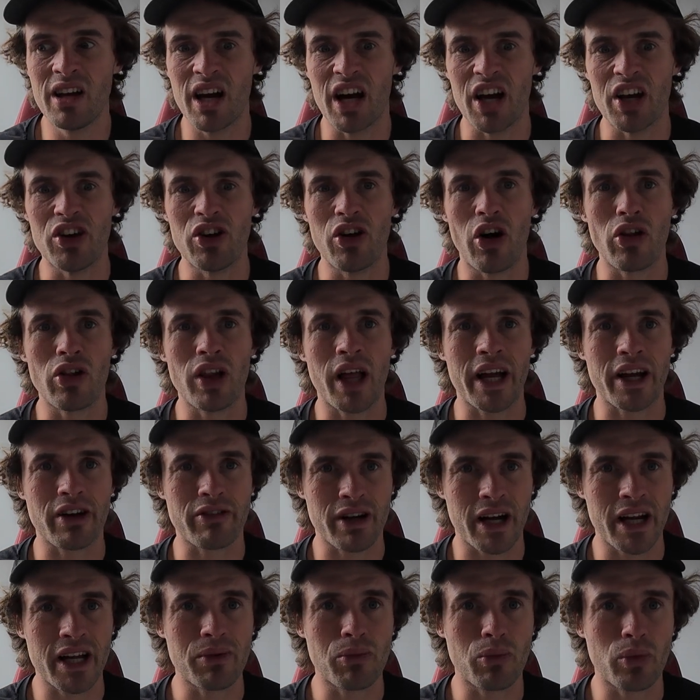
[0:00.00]
and not like
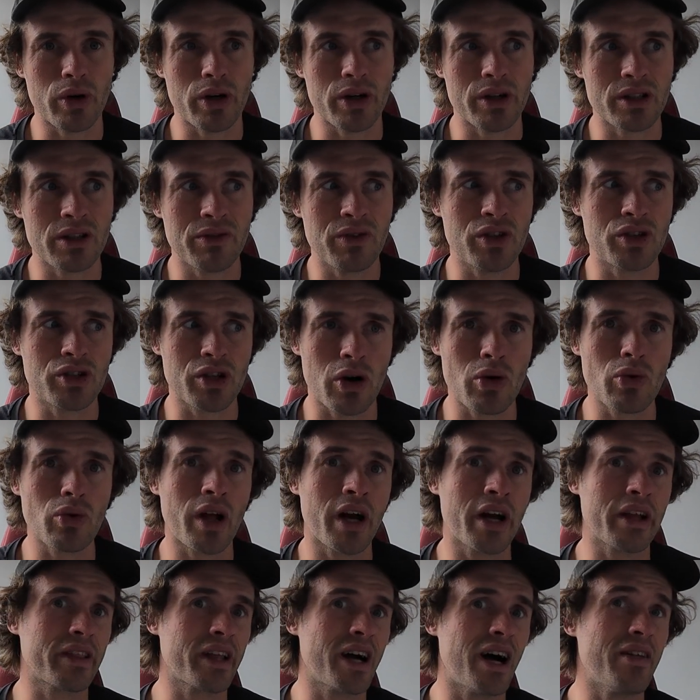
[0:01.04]
writing words. If you don't
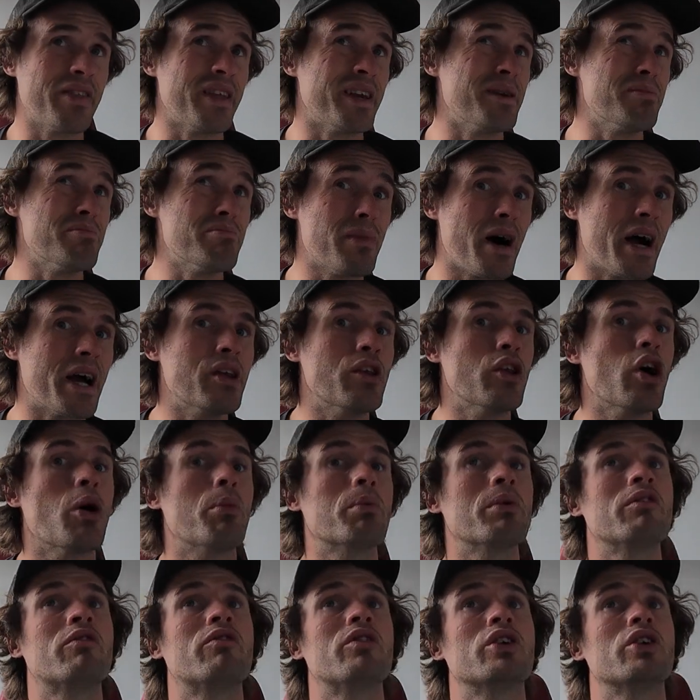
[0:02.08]
like that, then it might
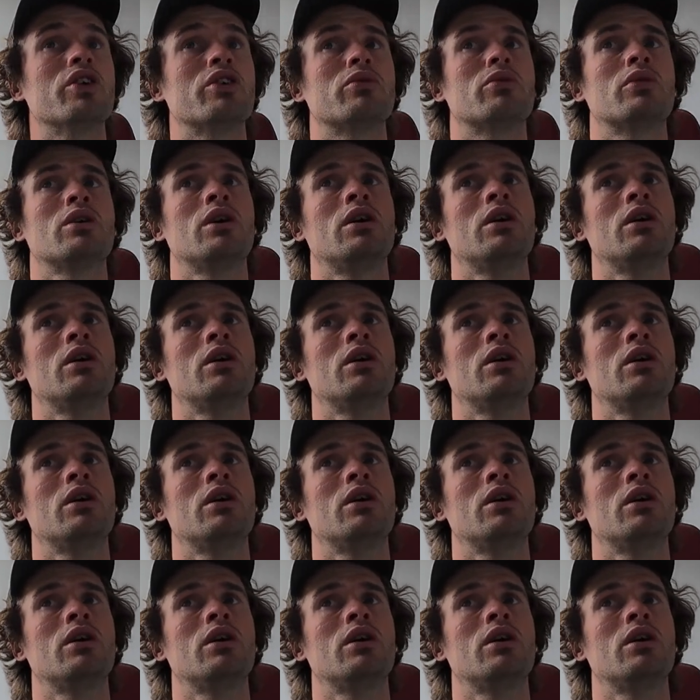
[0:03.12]
not be for you.